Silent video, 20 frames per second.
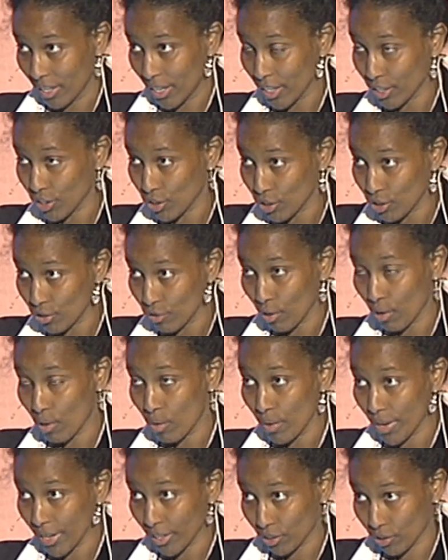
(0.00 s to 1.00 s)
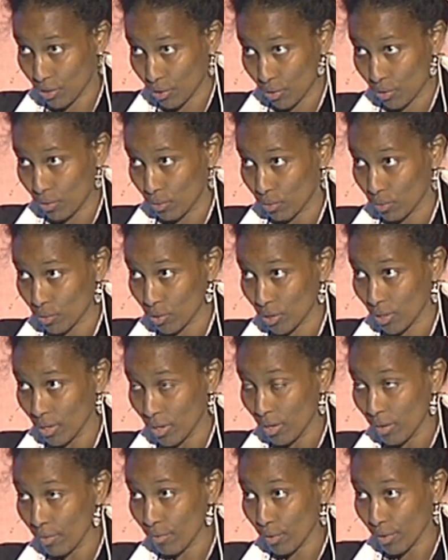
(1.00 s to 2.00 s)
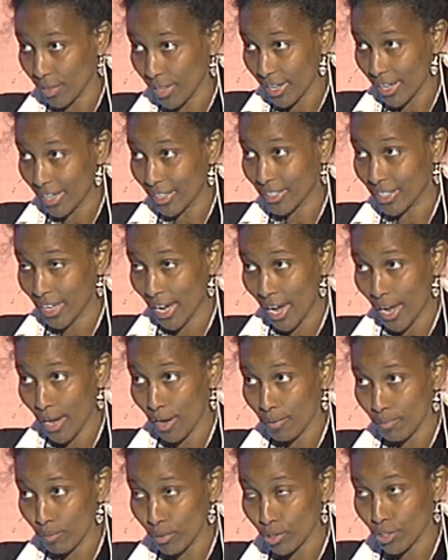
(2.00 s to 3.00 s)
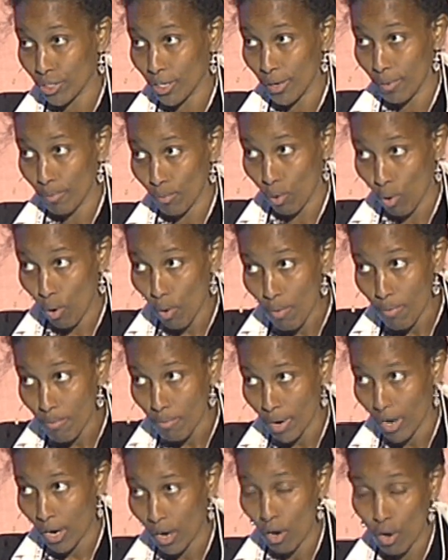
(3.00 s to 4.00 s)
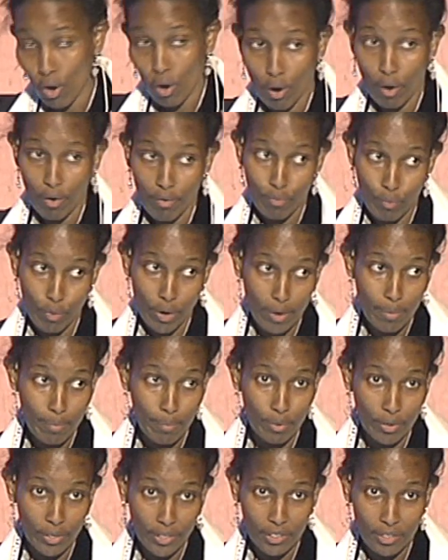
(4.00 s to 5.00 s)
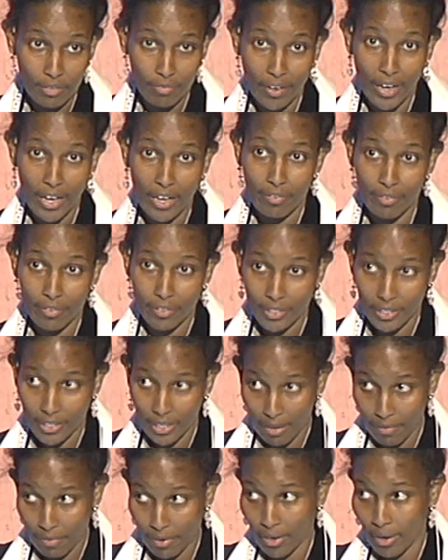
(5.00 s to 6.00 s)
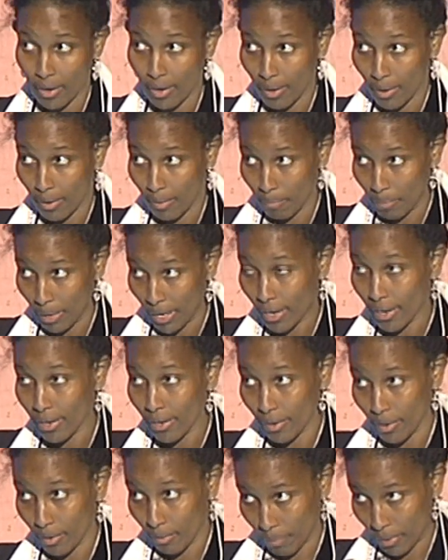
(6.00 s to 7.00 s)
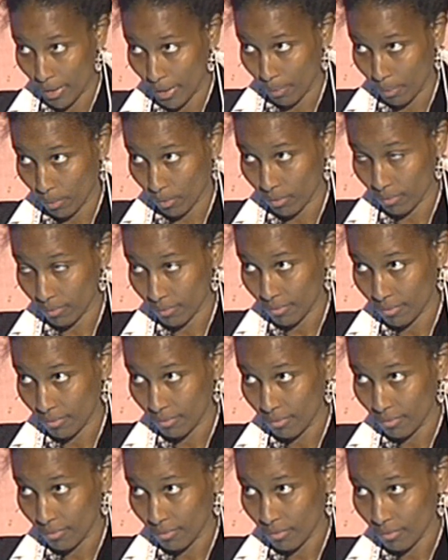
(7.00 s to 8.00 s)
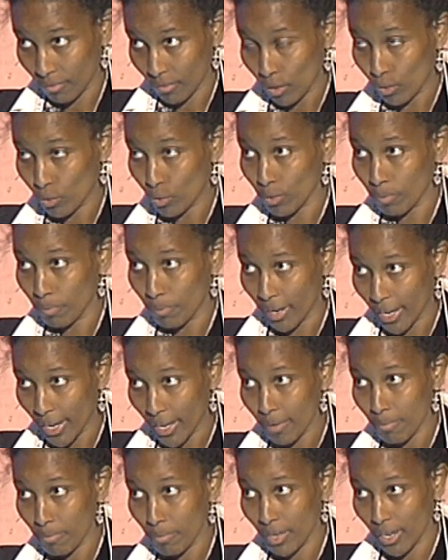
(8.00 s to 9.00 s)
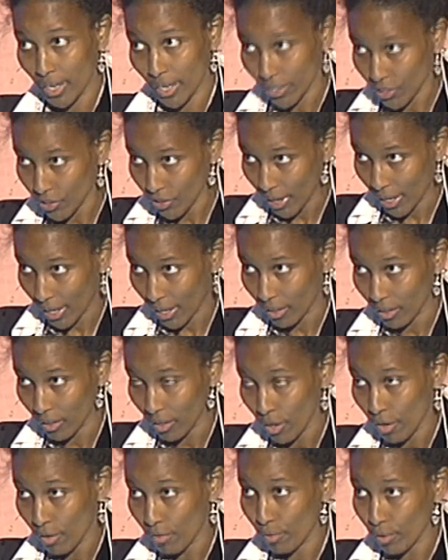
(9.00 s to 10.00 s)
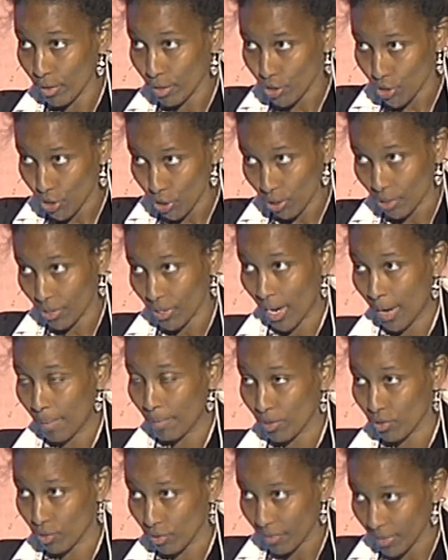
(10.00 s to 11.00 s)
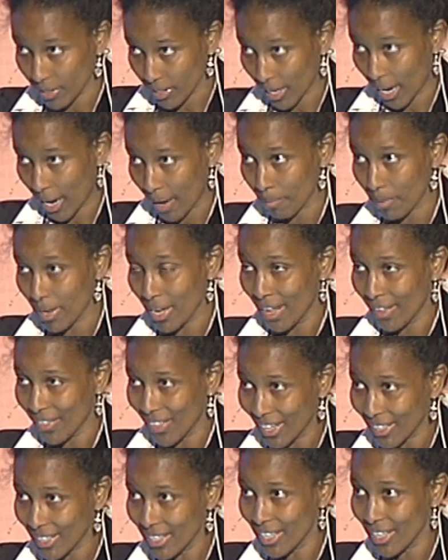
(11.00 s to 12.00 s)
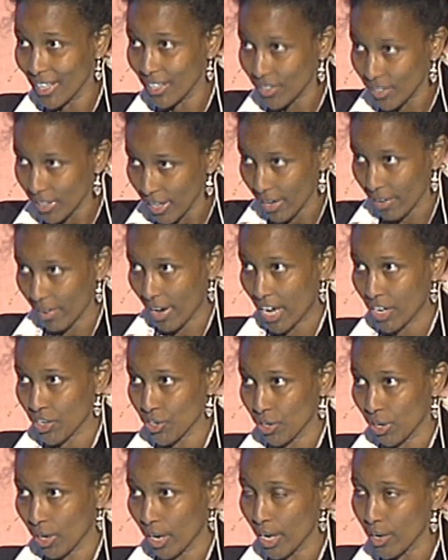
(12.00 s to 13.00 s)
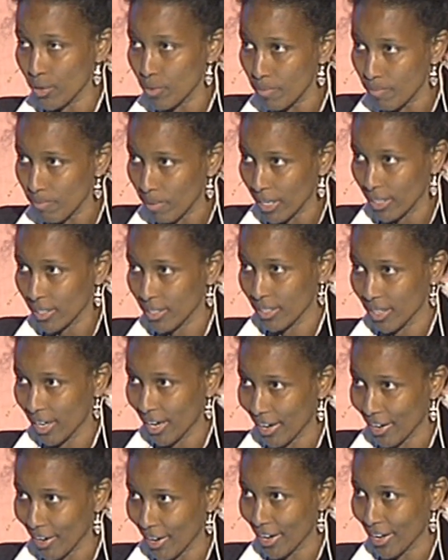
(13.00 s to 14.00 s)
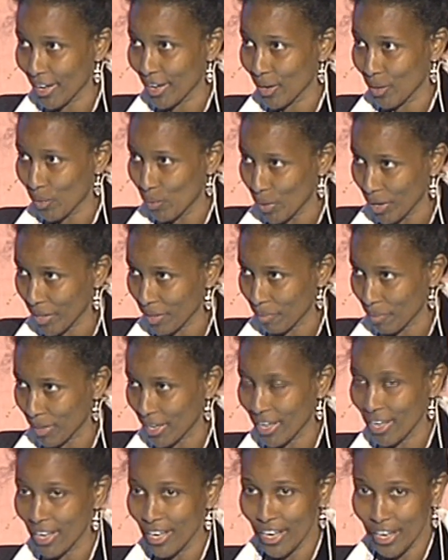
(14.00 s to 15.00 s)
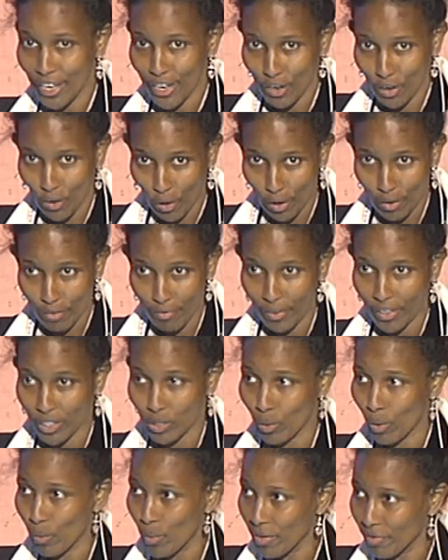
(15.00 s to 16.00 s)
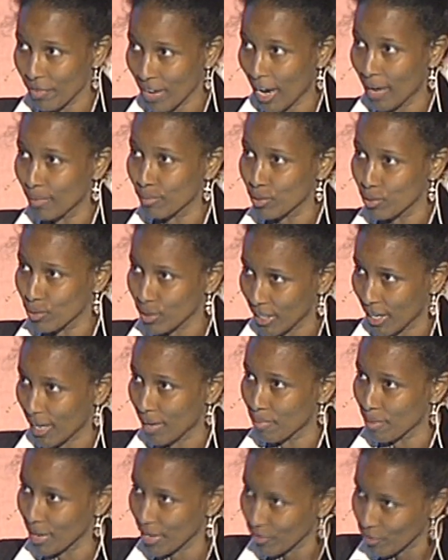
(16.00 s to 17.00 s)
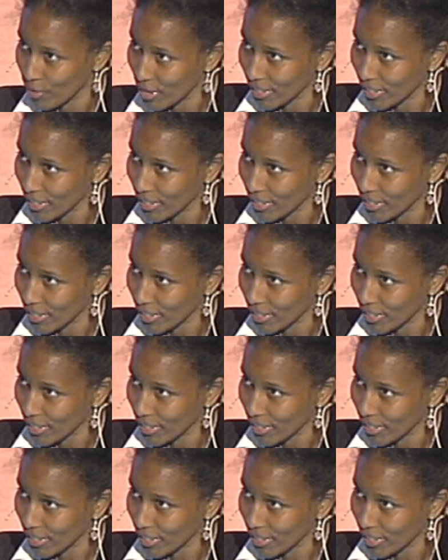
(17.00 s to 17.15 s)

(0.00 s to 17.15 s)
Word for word: It's no excuse for the entire Muslim Ummah of one point five seven billion people to blame Israel for the shortcomings of Islam. That is irrational, and you must agree with me in a conference where we've come to celebrate